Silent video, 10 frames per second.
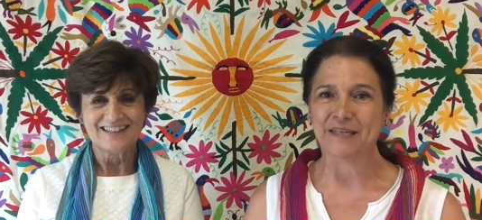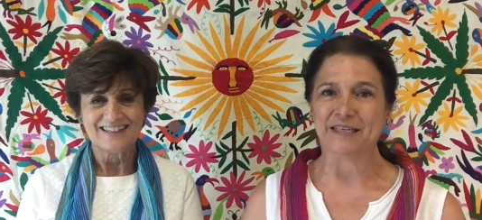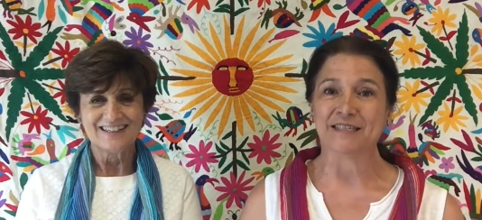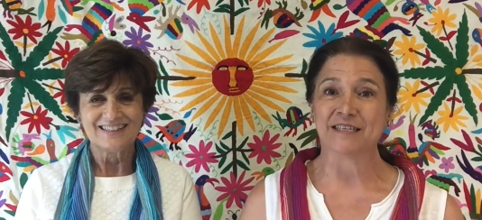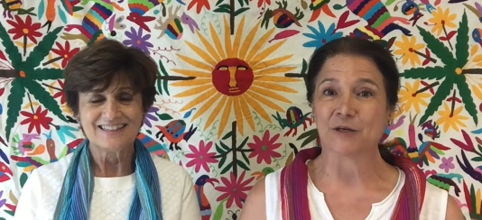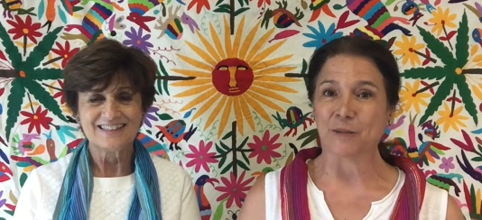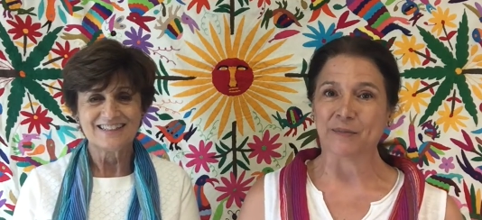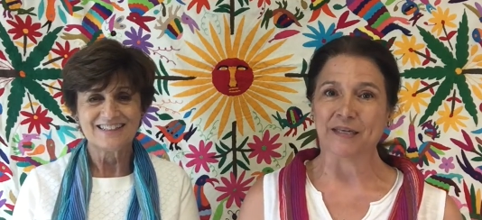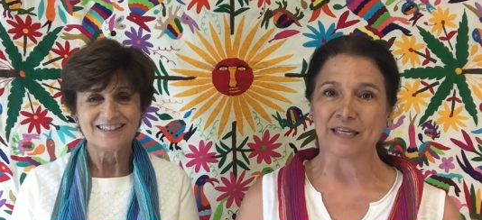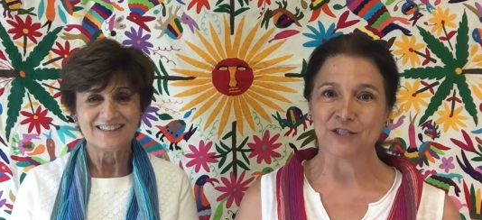Speaker 1: is the
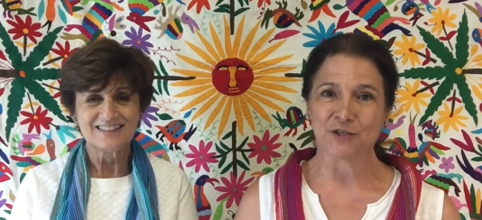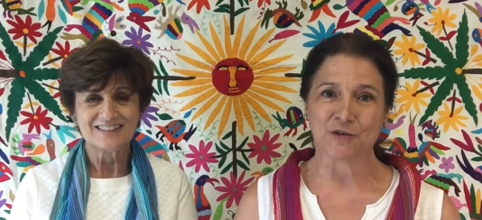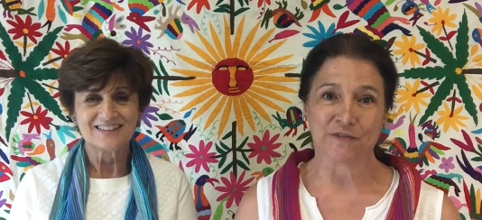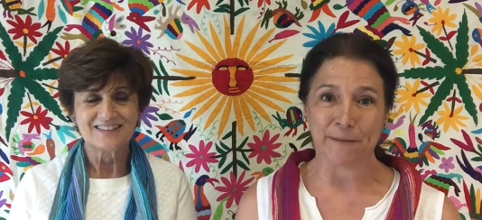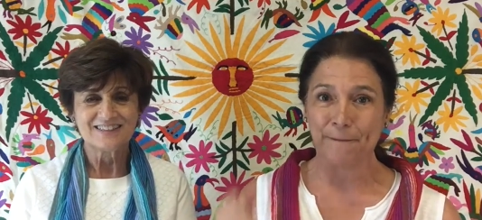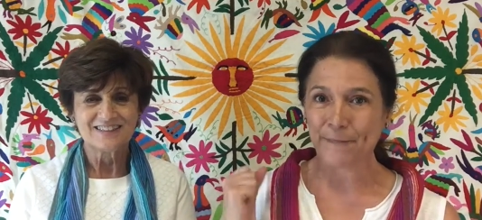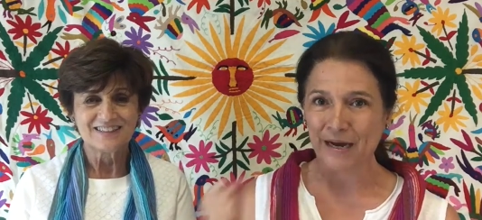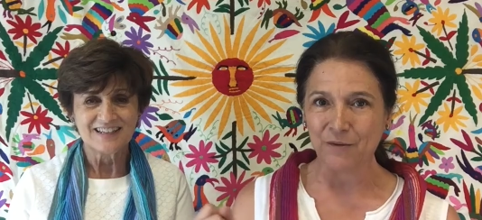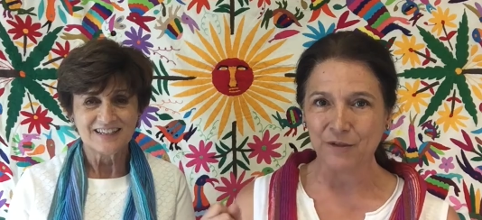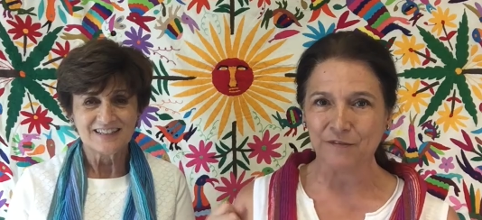combination of the
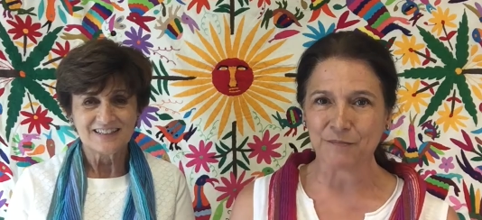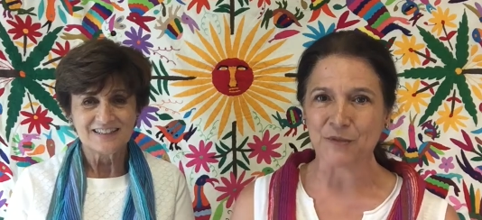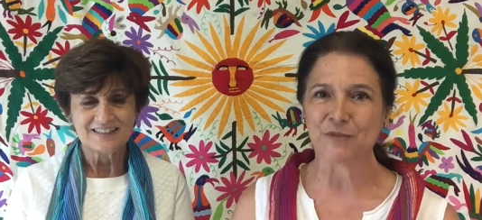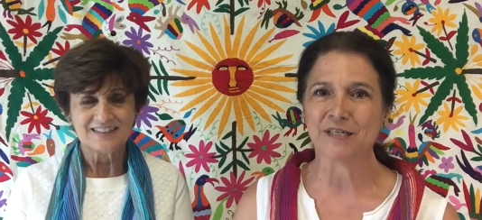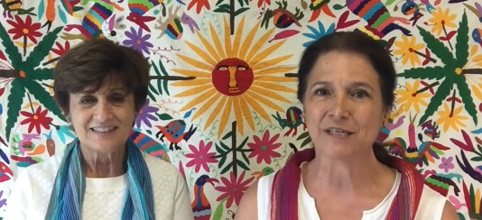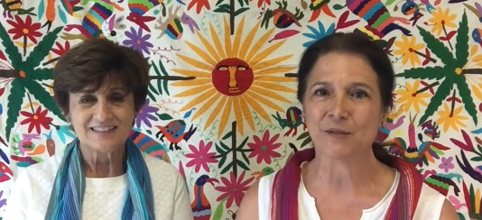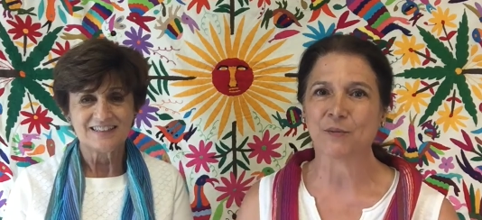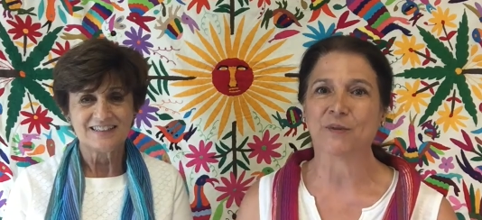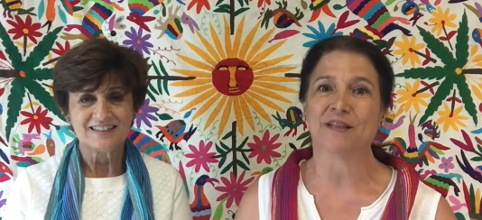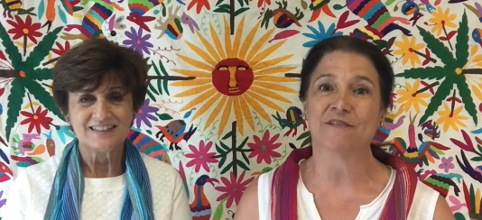power of music
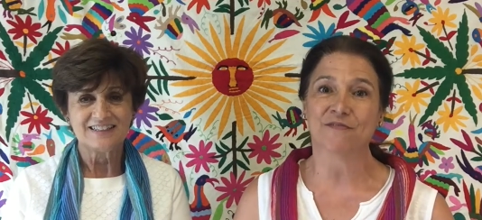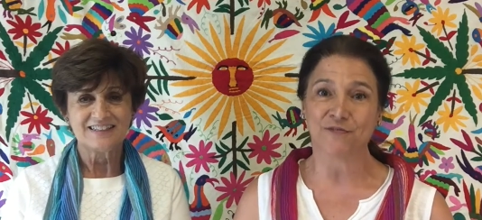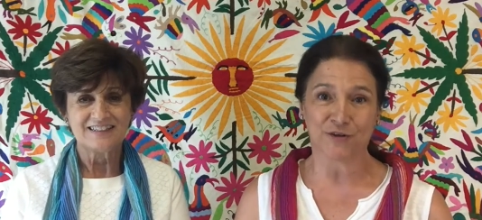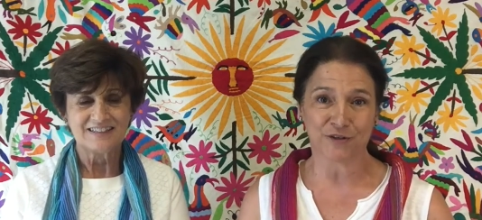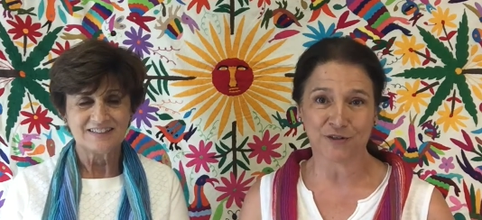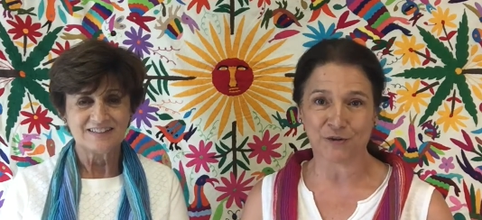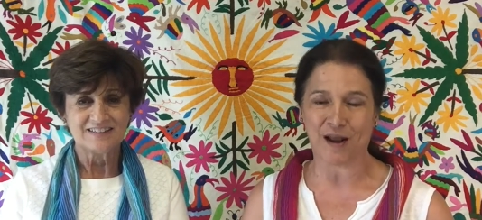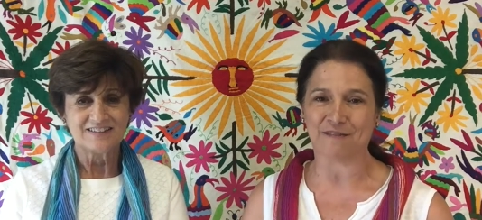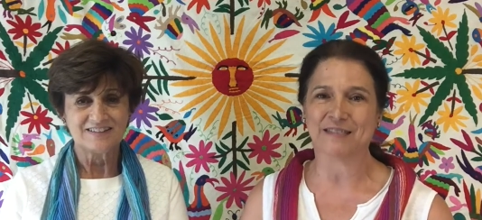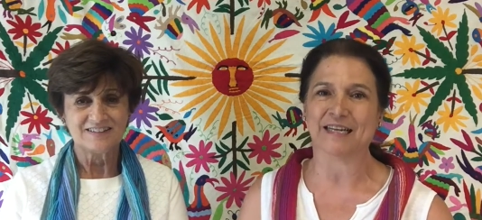with the fun
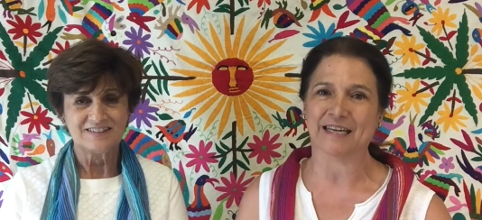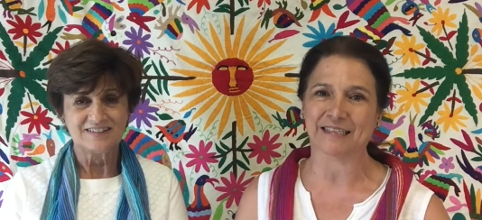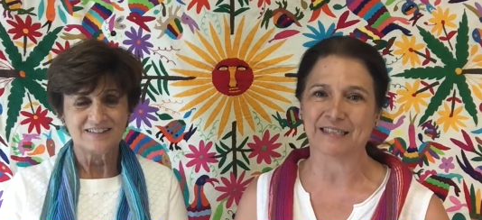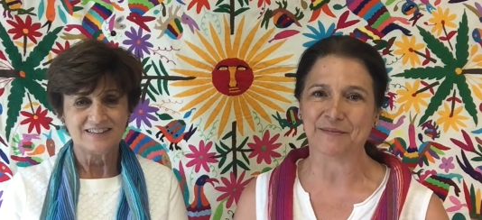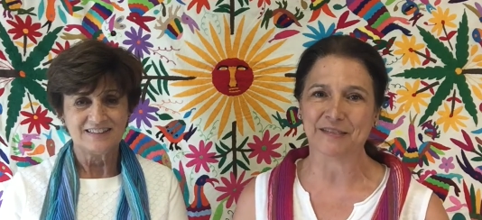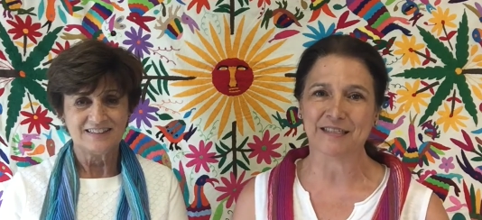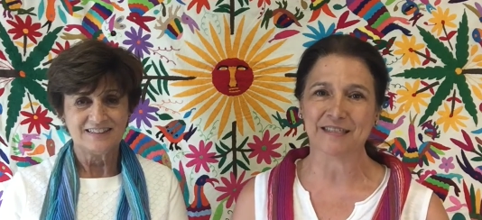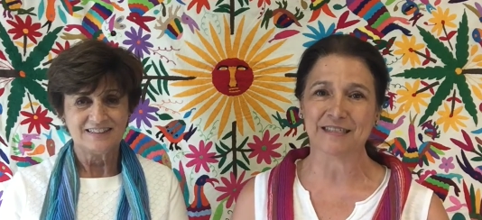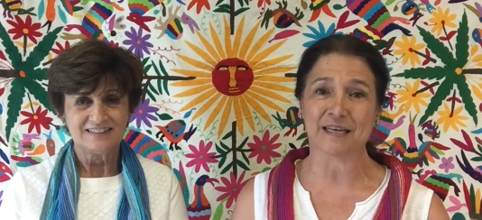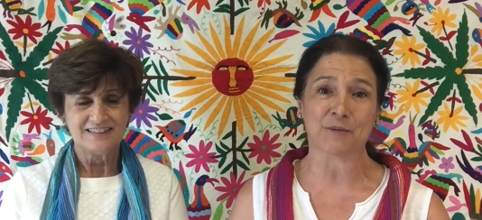crafts and
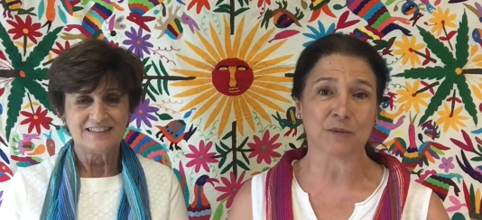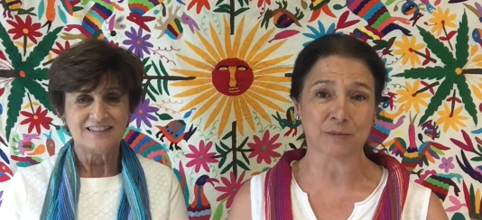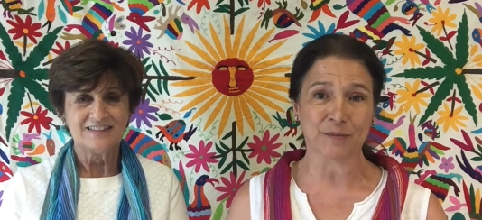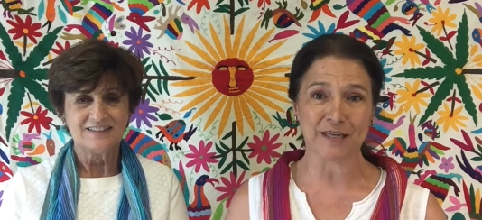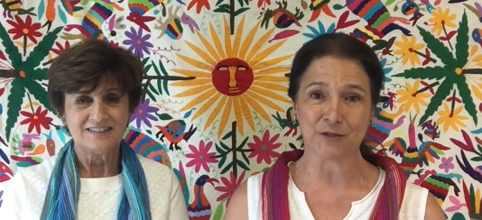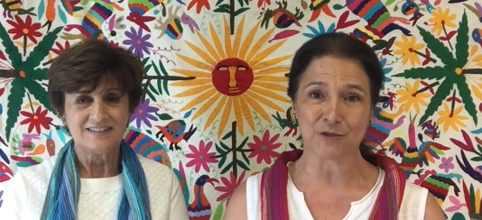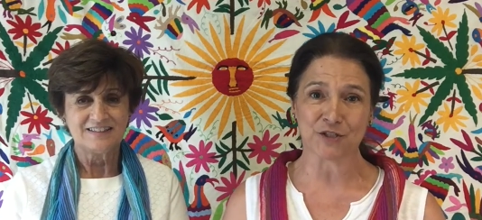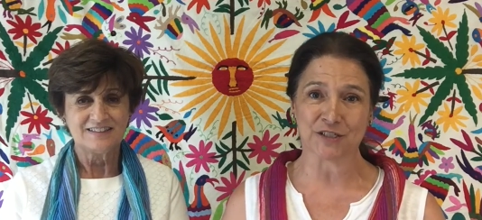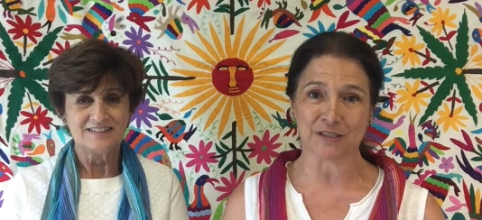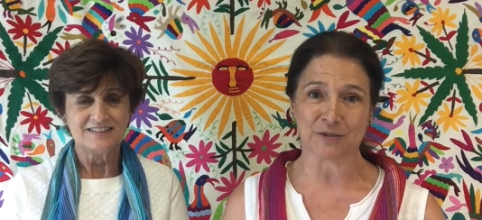activities that will make your
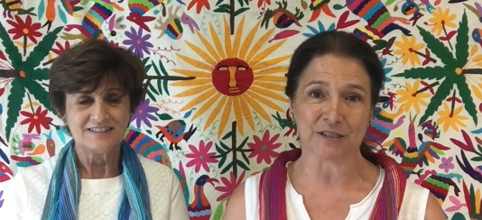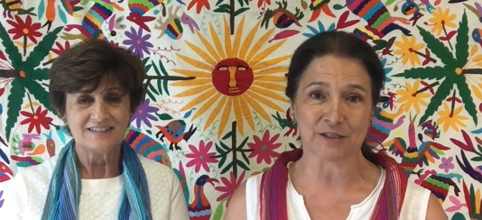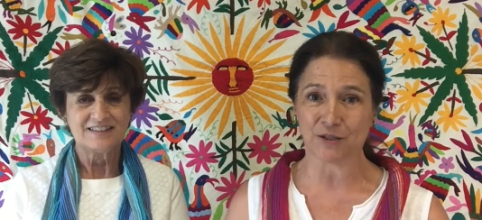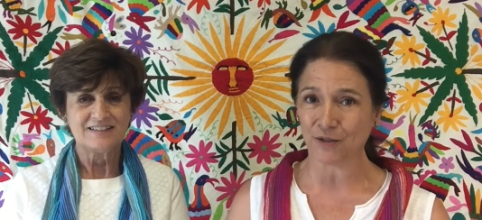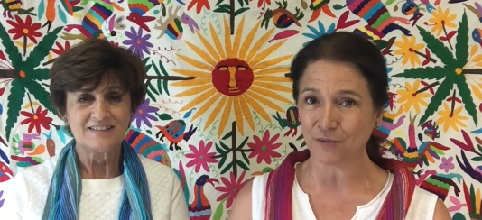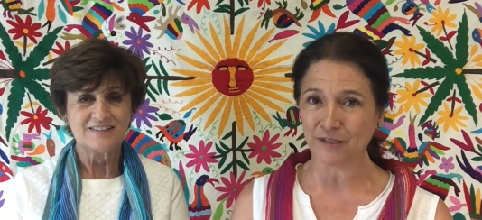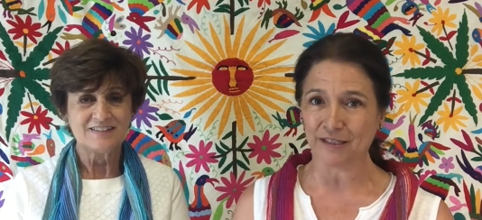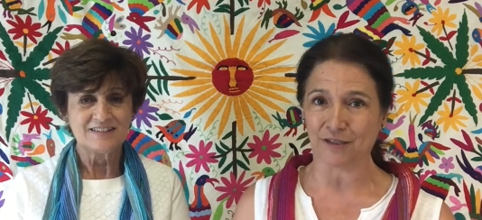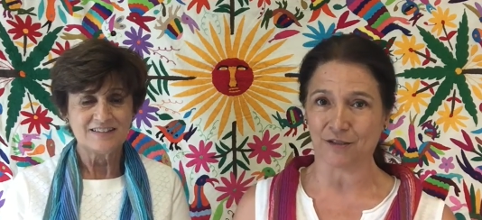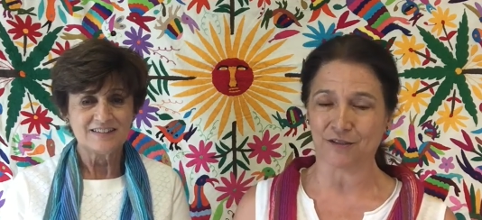children not
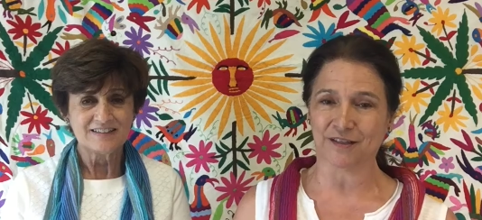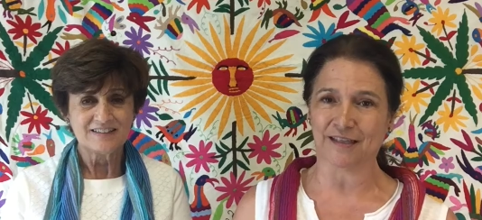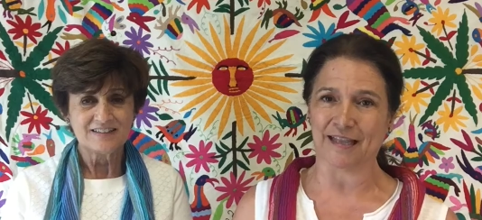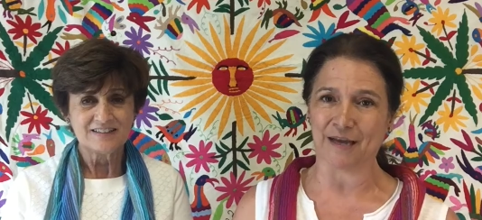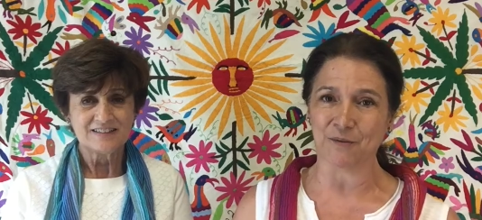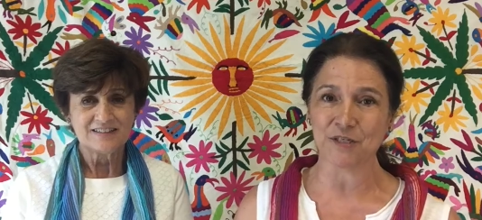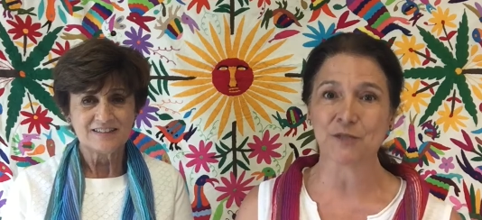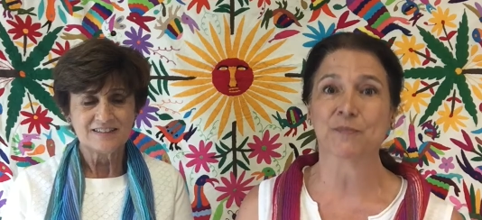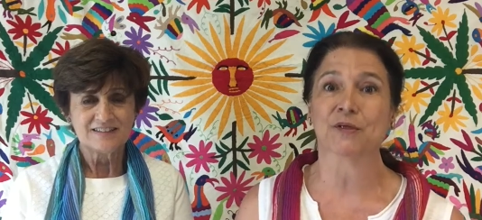only learn the language,